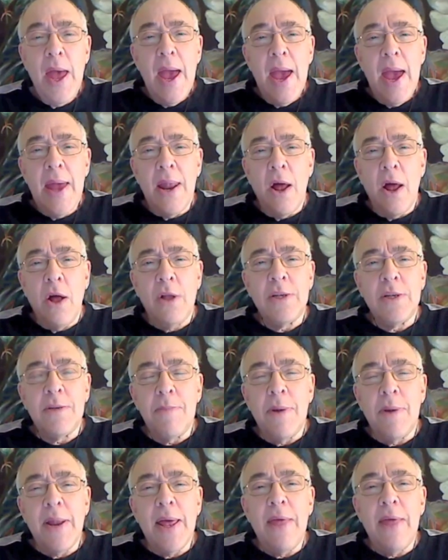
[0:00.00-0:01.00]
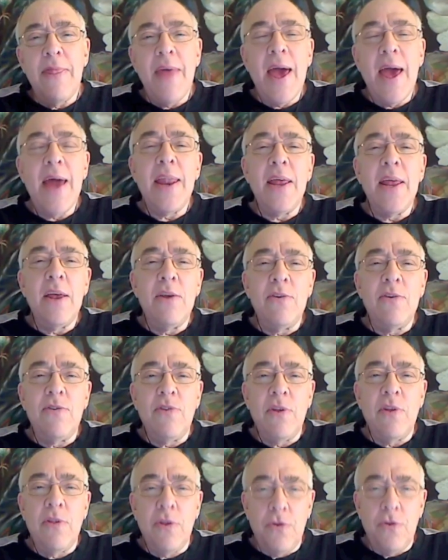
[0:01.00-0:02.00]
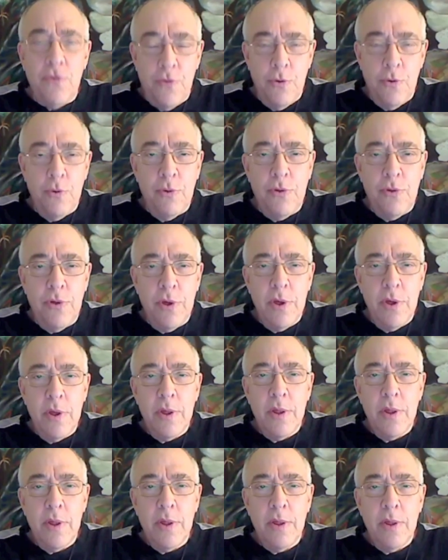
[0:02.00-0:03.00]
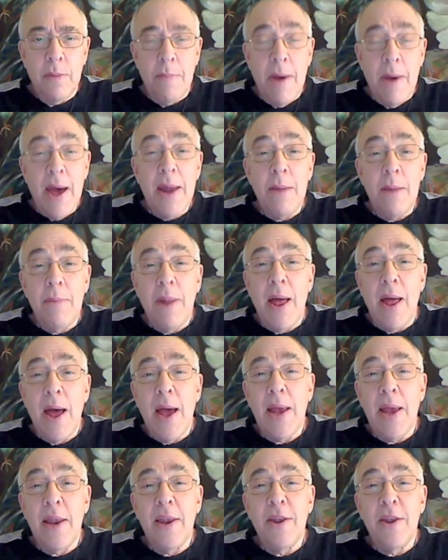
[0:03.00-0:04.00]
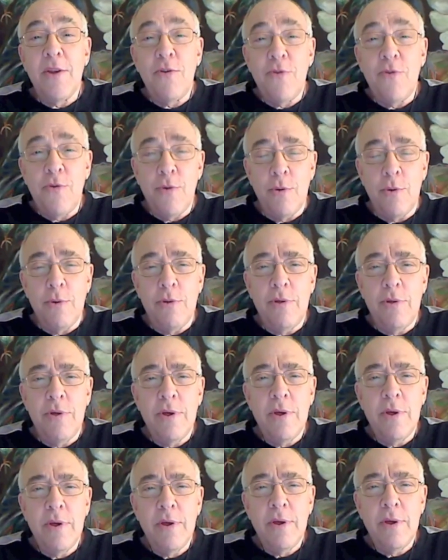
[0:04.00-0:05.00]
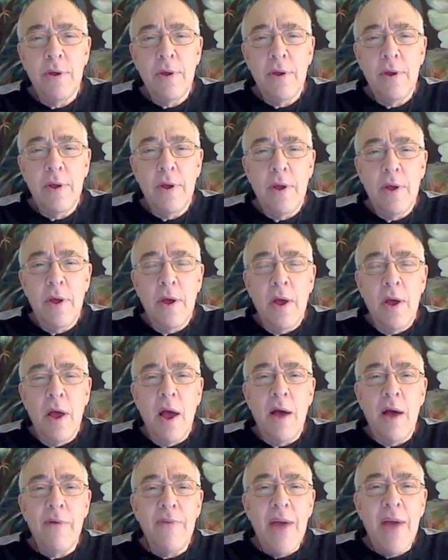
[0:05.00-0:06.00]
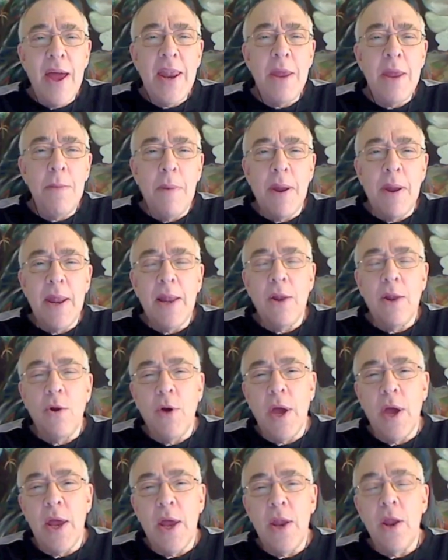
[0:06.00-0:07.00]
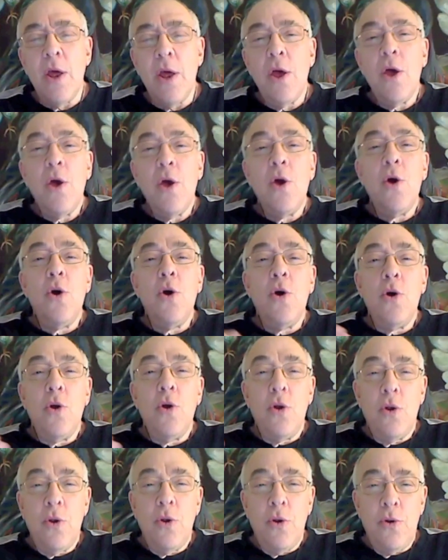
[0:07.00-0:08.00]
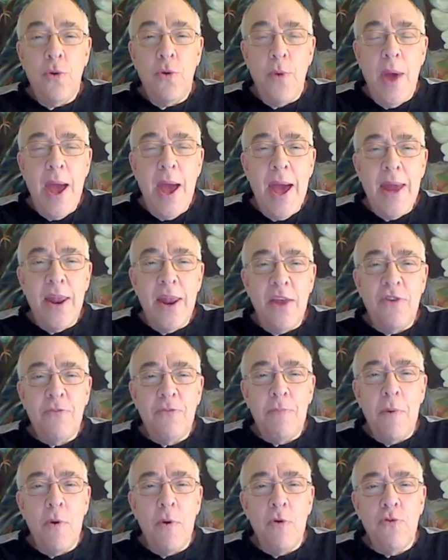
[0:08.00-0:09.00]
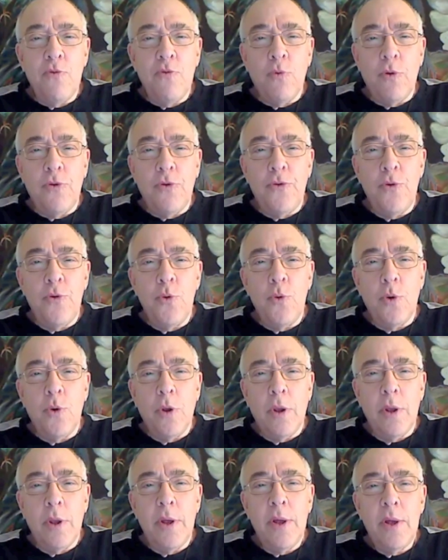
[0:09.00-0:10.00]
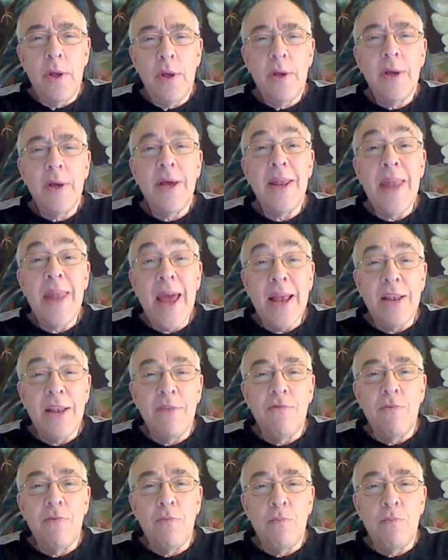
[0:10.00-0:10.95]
And ultimately, that is the truth, the bottom line truth of anybody looking to add a spiritual tool, connective